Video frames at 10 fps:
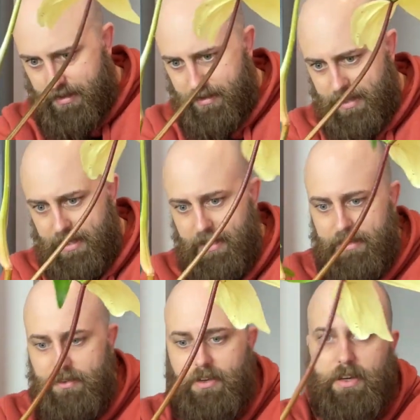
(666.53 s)
that
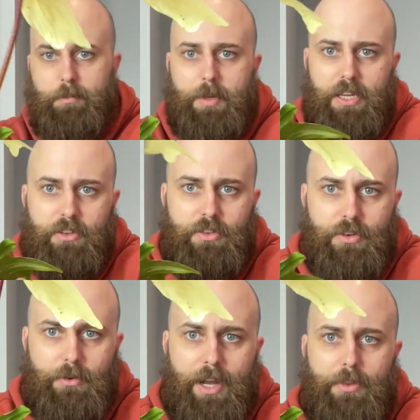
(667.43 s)
it's kind of
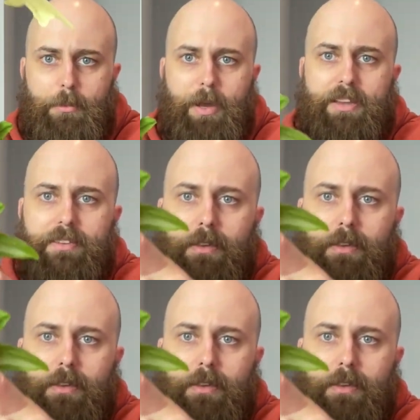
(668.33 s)
pinched around the base